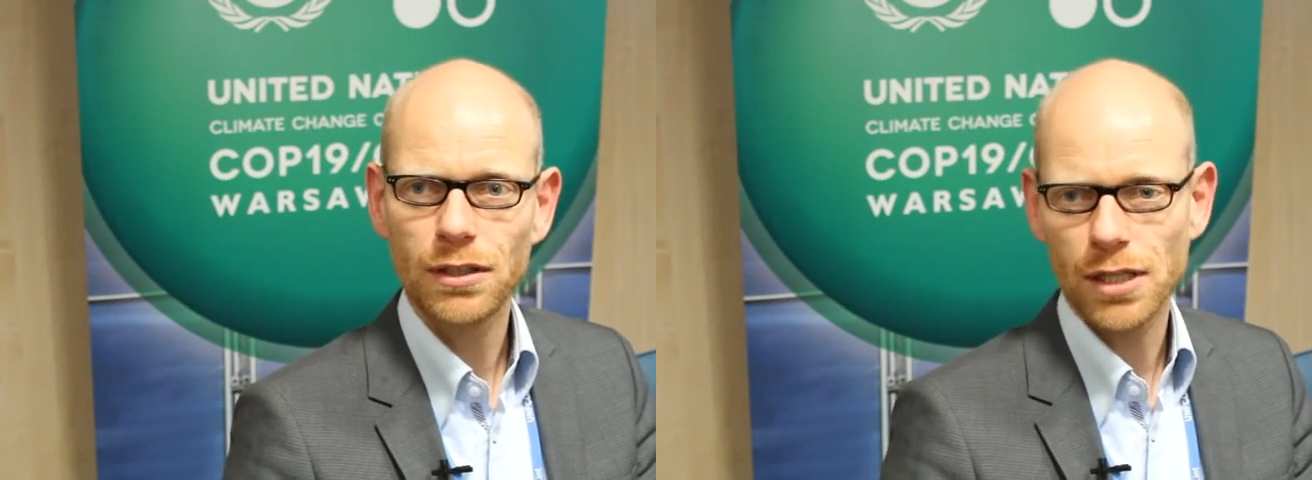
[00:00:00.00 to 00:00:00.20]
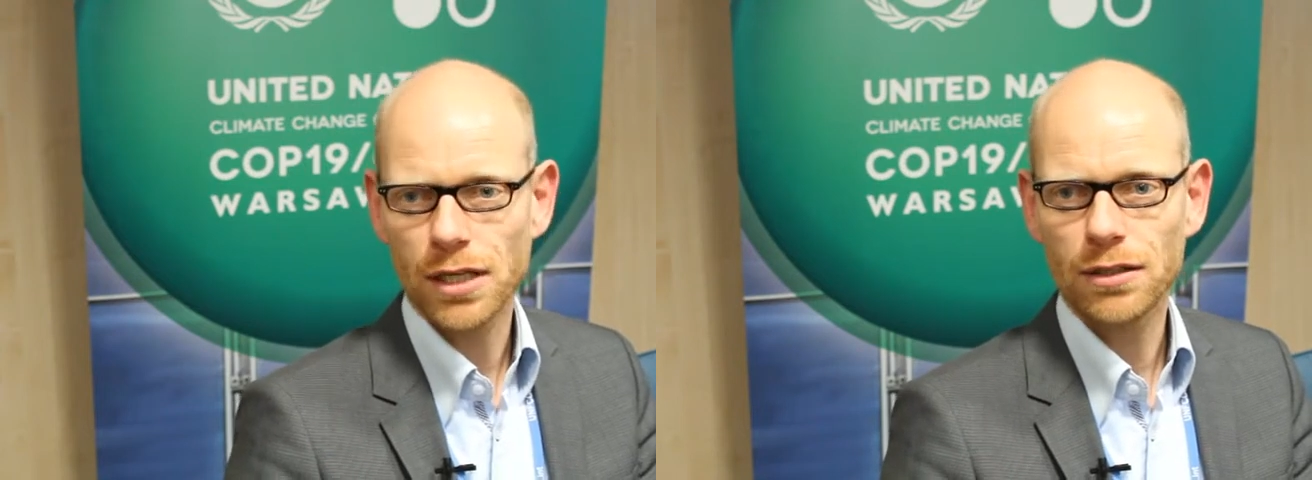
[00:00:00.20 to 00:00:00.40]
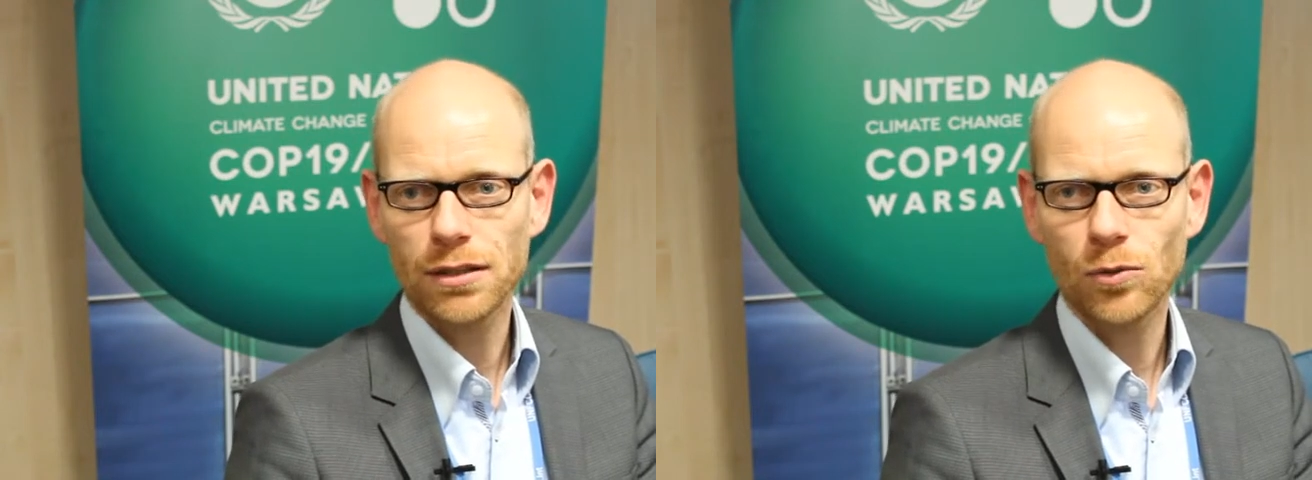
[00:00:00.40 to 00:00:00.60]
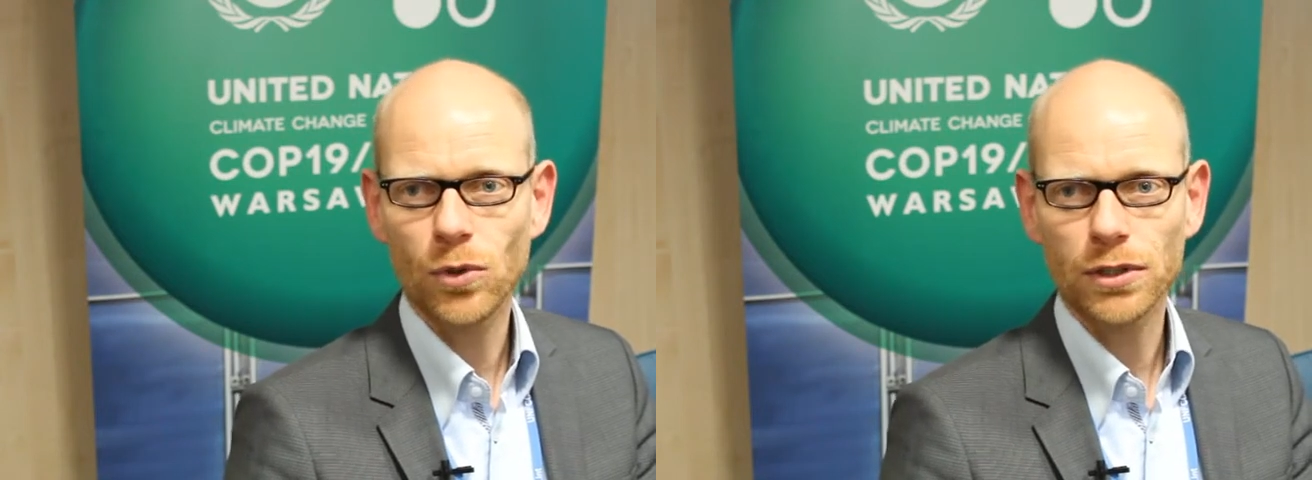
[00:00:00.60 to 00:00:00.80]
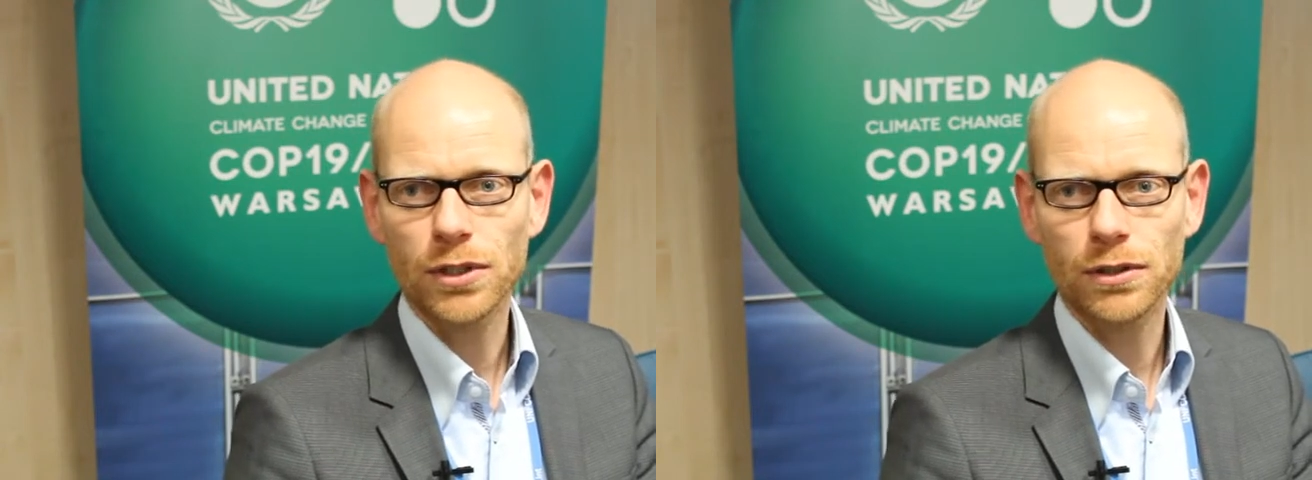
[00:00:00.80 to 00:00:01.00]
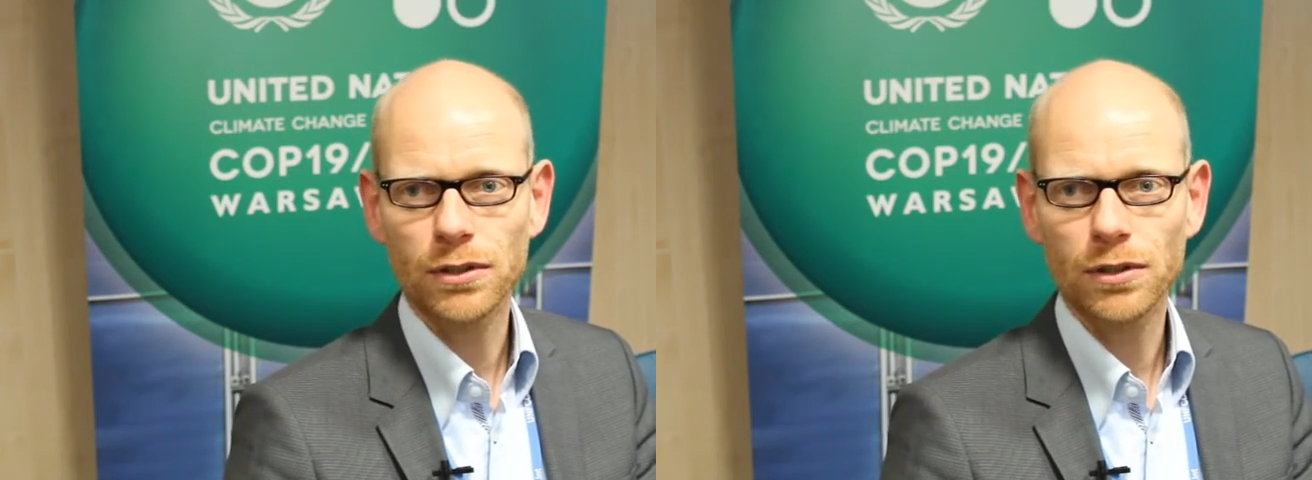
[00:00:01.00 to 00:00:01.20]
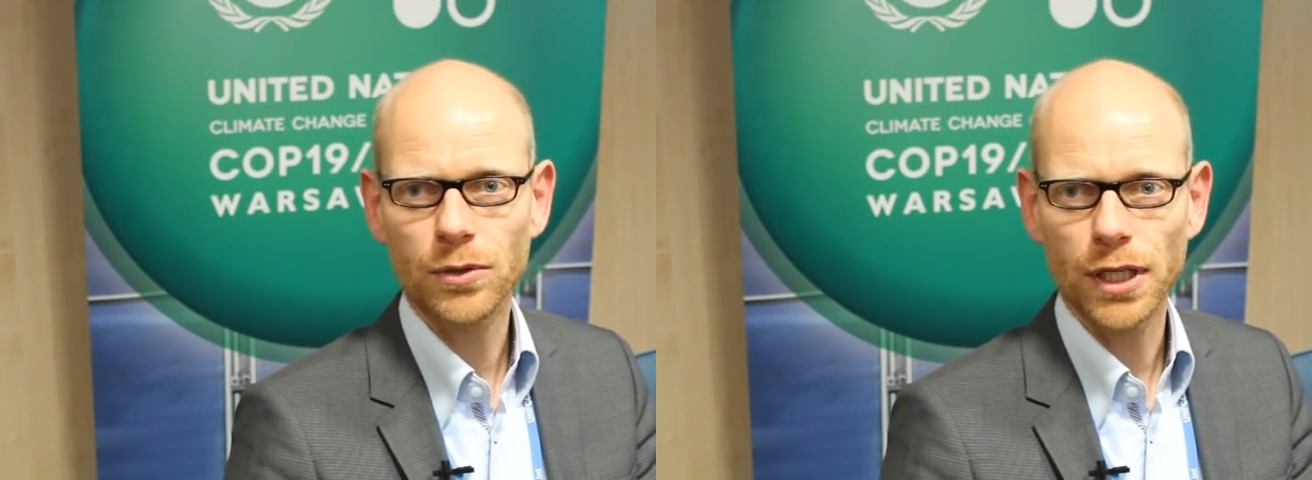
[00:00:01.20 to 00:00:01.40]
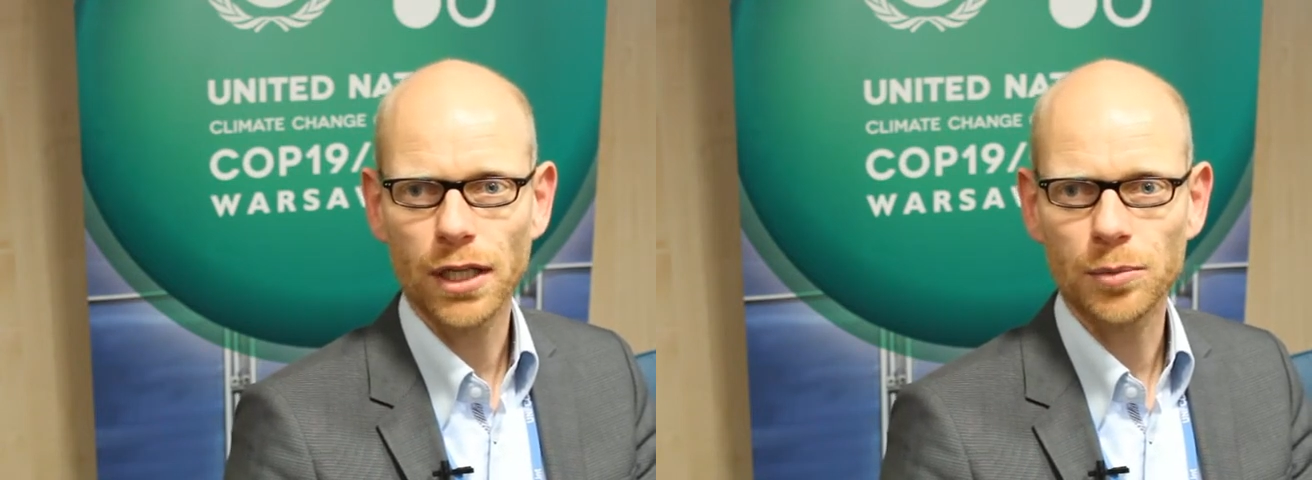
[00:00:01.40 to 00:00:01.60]
then one can,
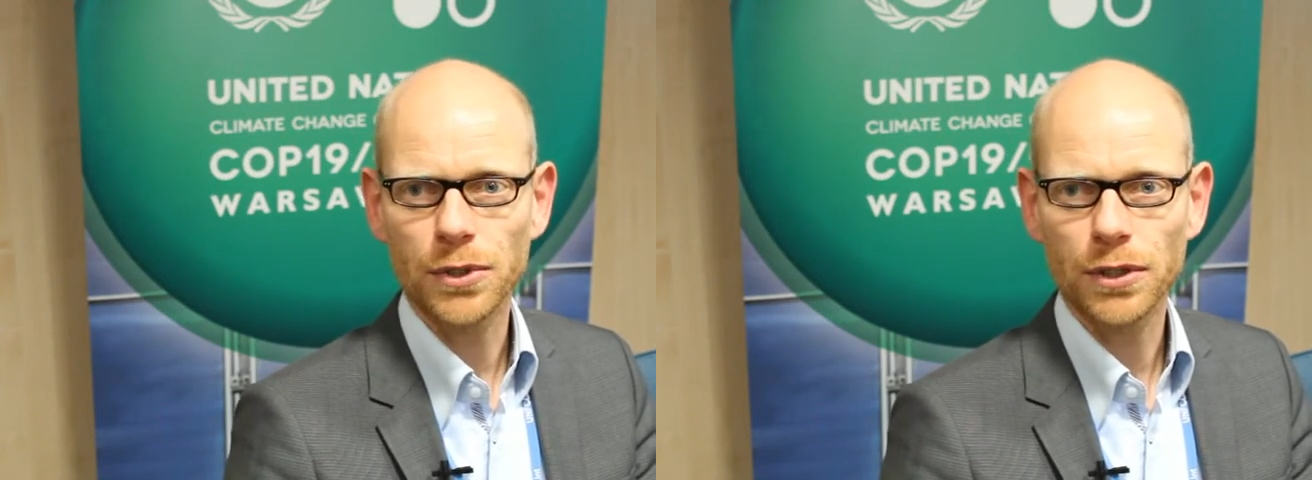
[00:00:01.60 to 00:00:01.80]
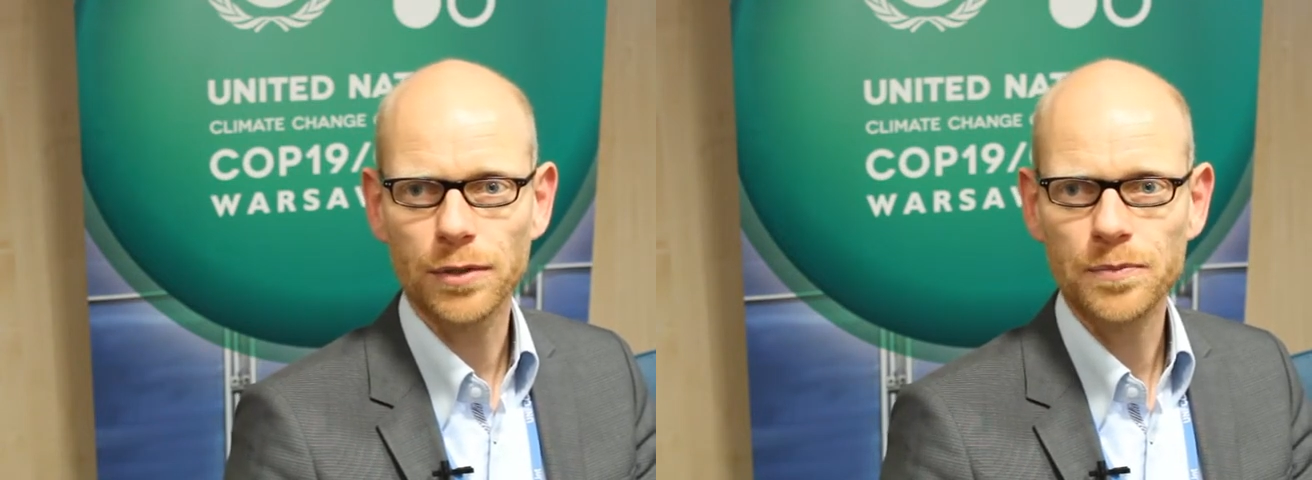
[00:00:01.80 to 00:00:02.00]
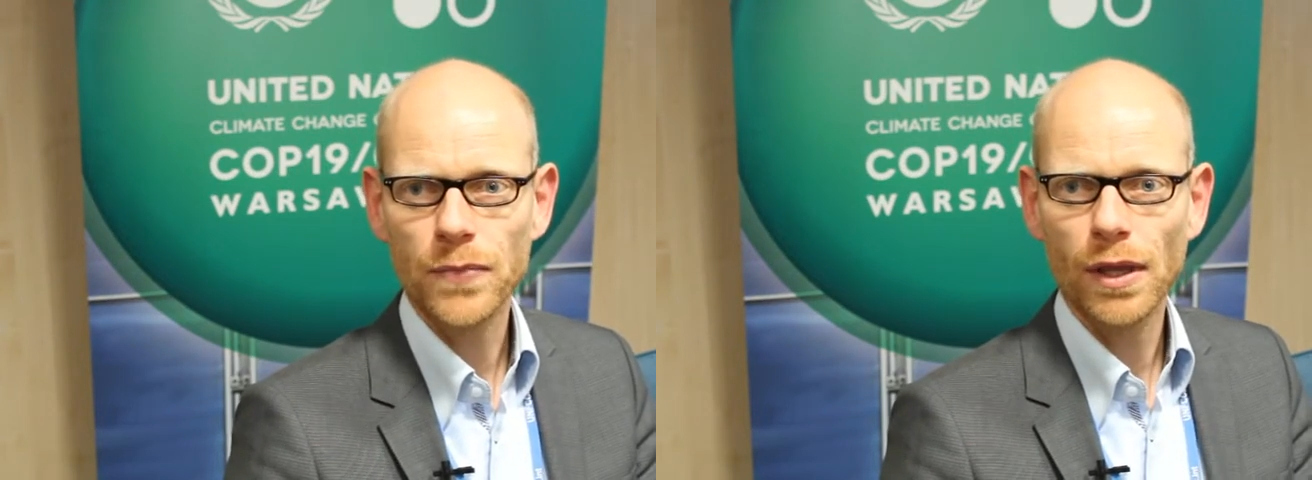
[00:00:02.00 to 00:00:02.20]
can help here.